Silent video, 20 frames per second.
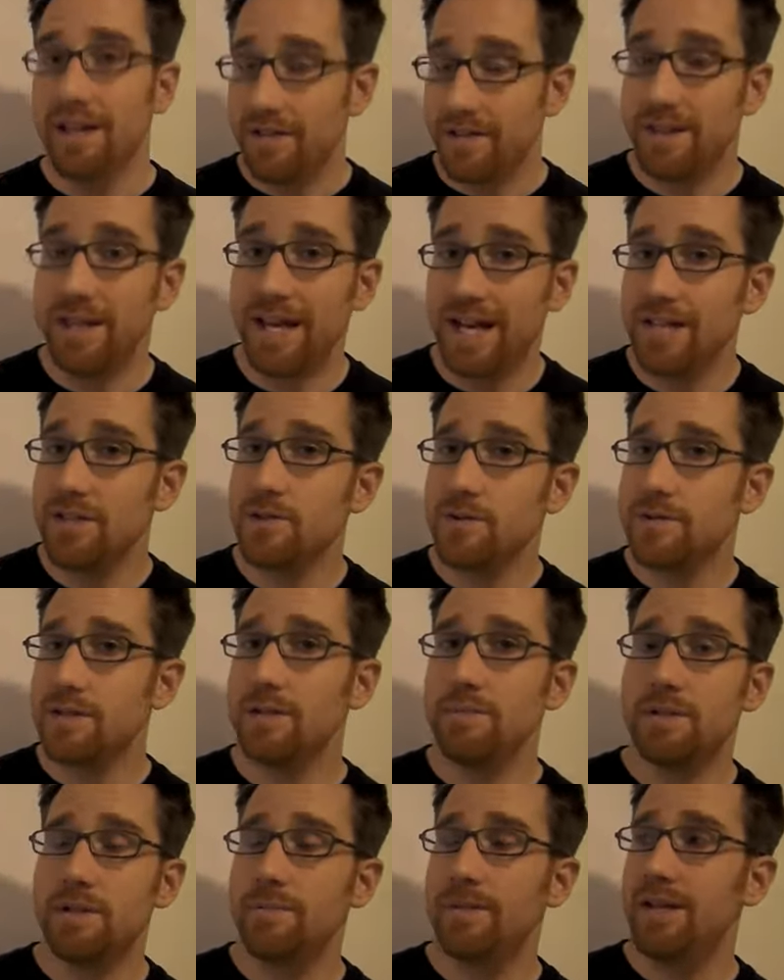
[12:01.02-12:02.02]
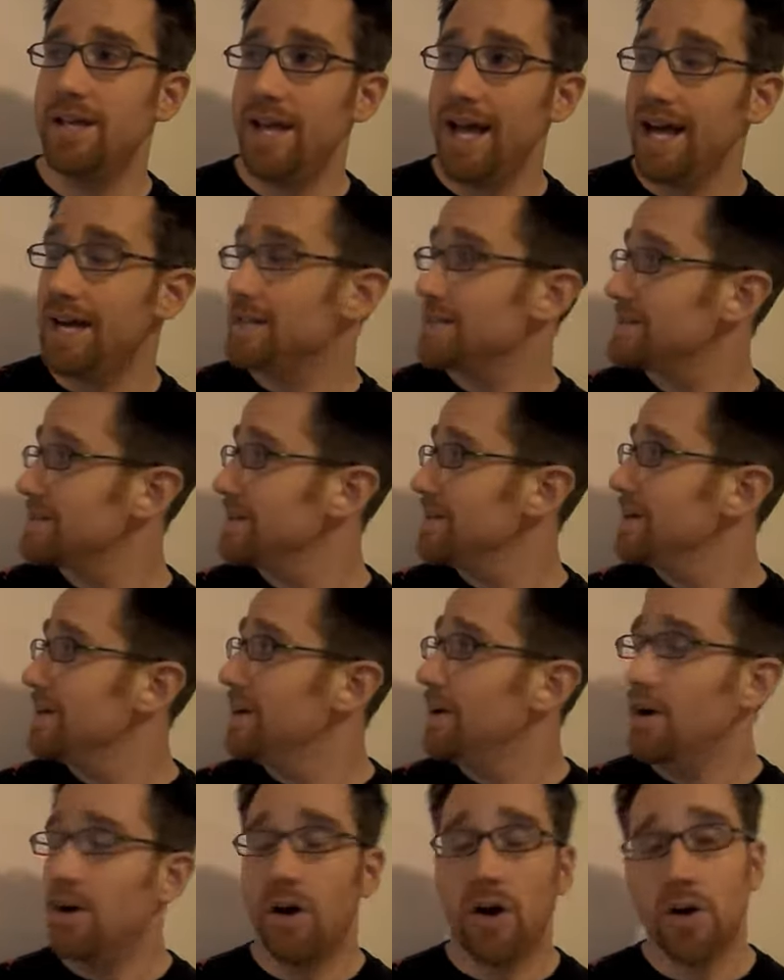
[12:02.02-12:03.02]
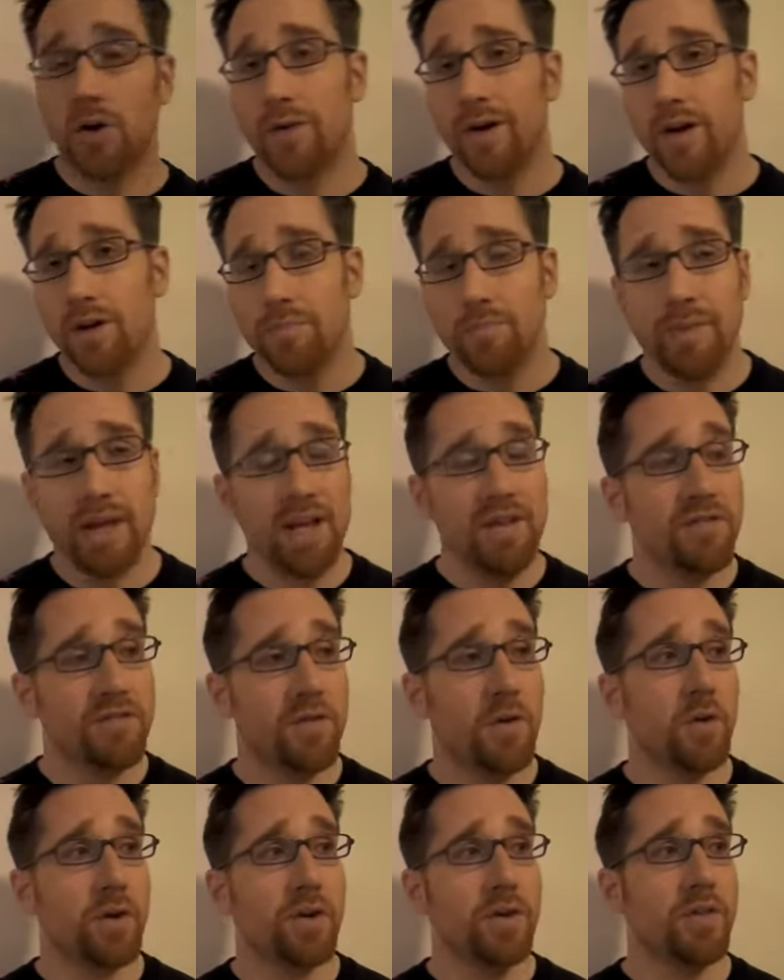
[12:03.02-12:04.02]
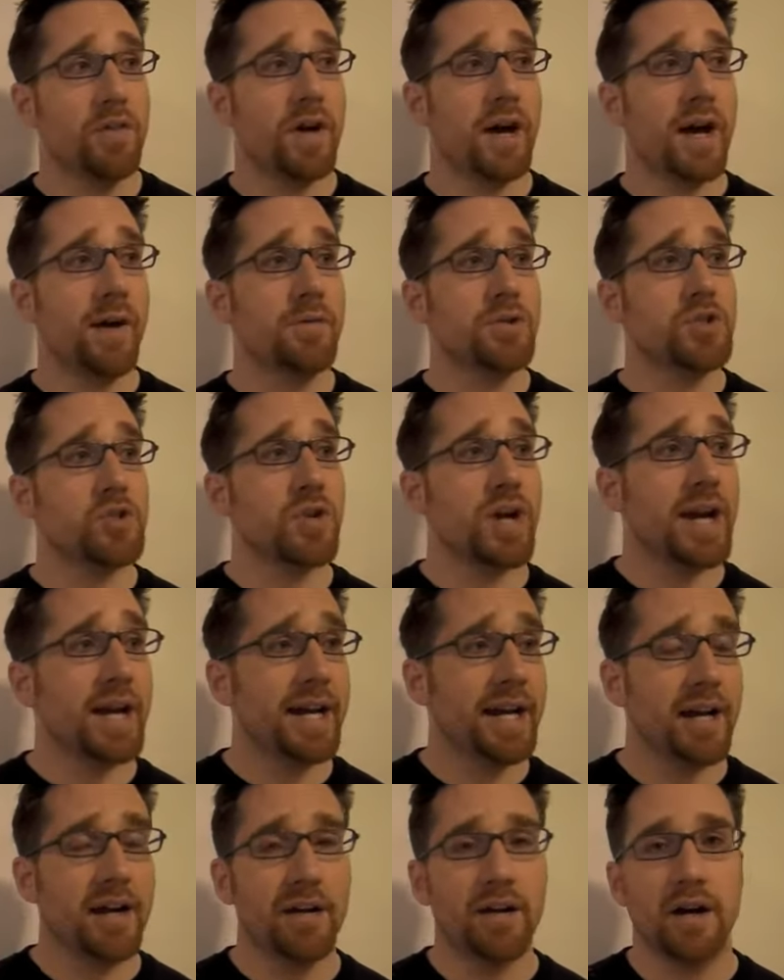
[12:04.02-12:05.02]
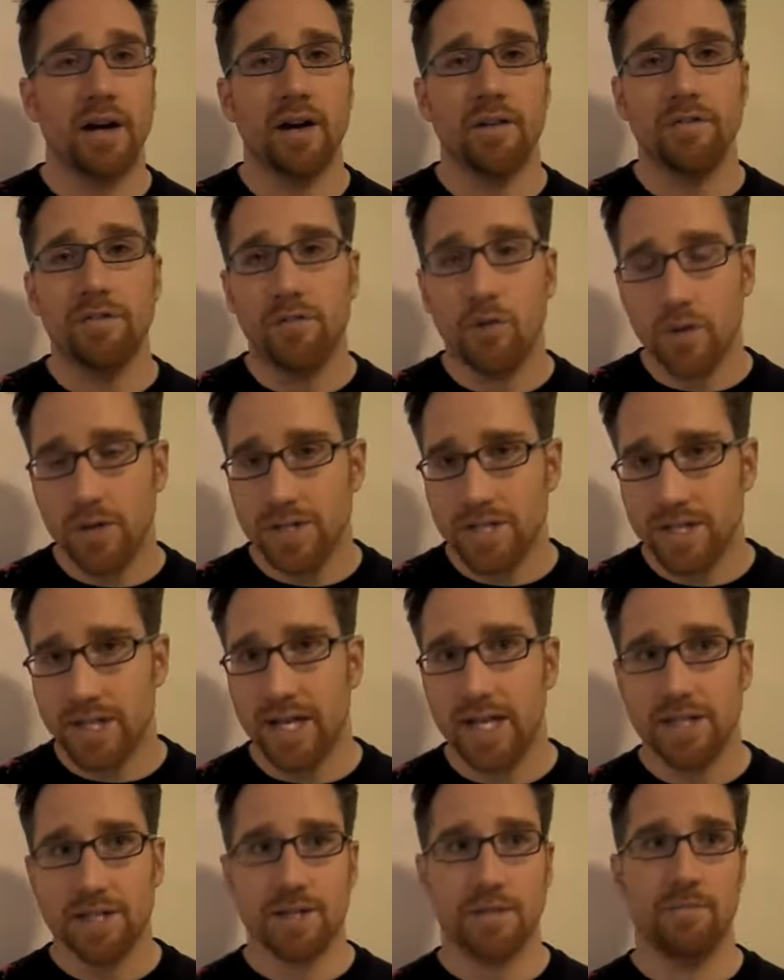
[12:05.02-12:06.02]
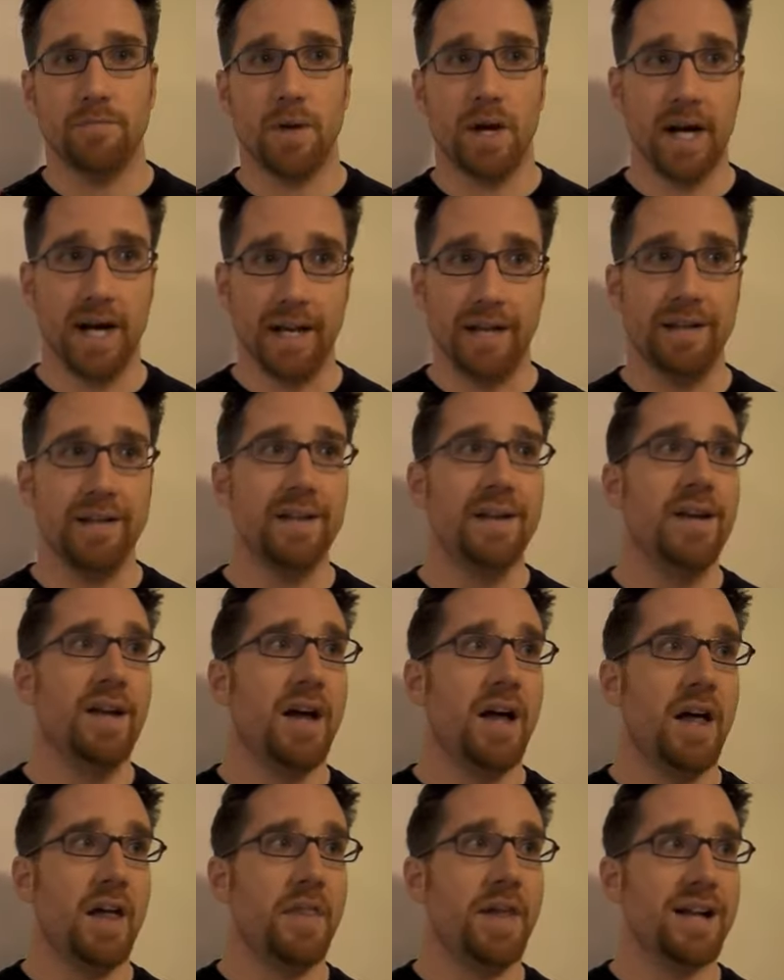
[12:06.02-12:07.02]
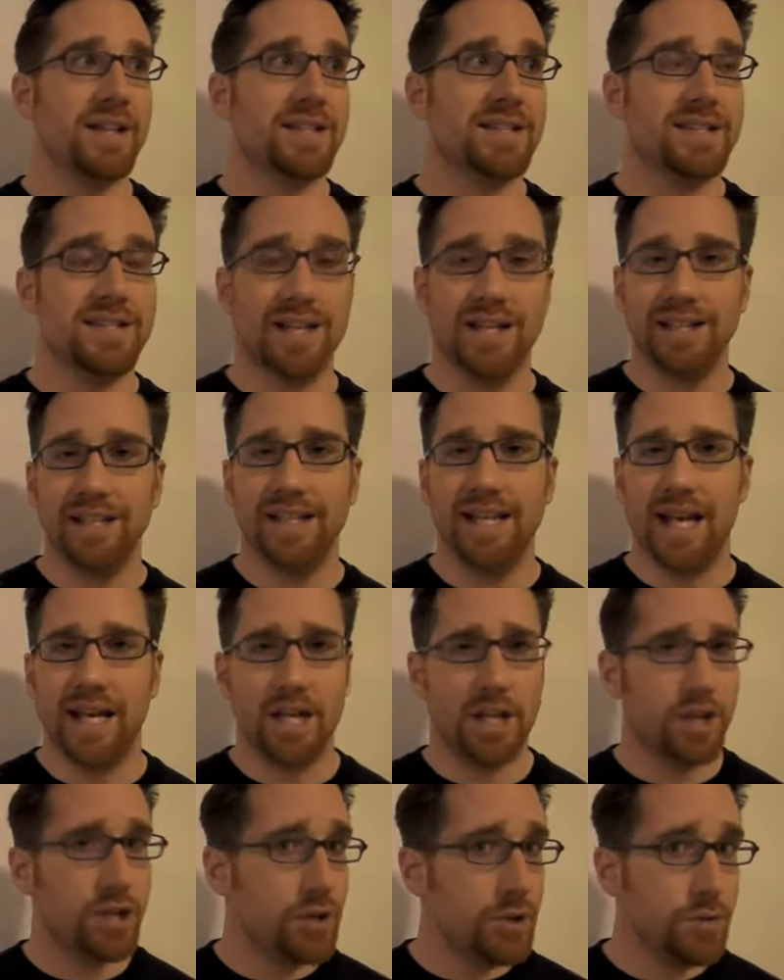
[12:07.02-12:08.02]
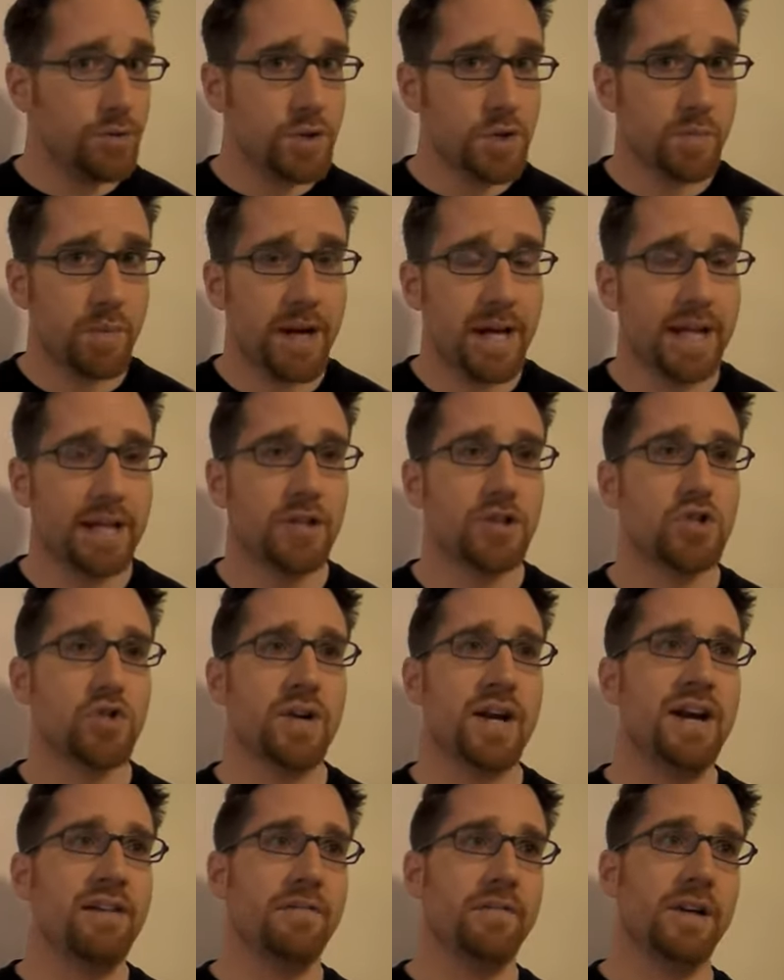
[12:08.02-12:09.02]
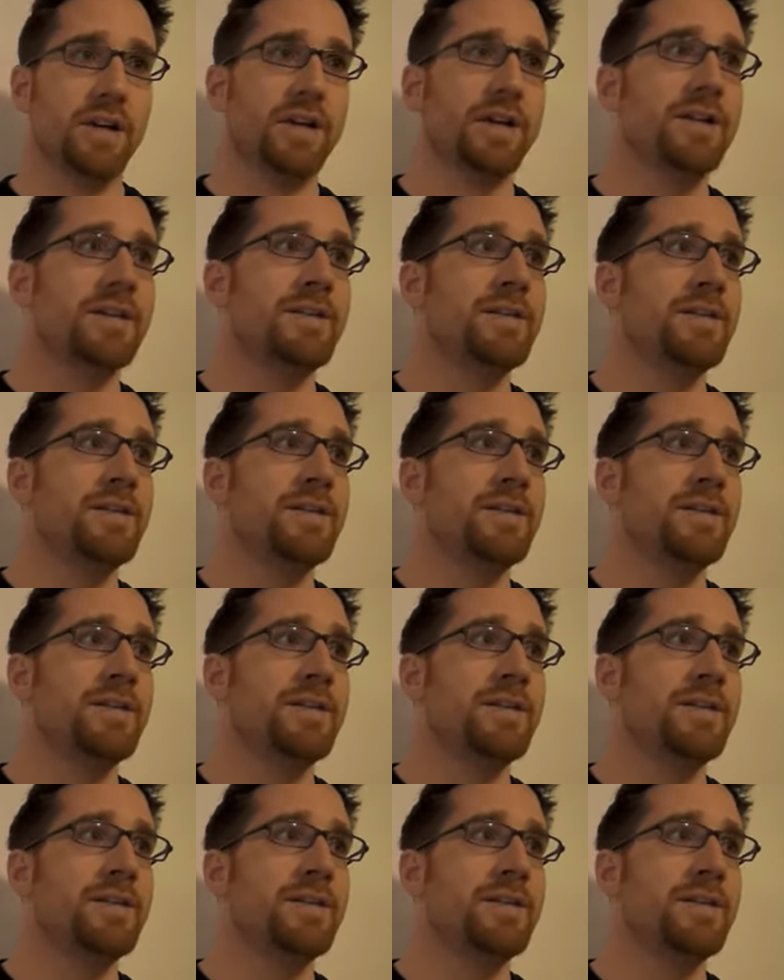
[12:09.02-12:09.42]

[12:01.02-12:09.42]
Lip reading: The answer seems to be yes. Around May 4th, I was tracking 4 sites of mine that suddenly had a huge spike in traffic.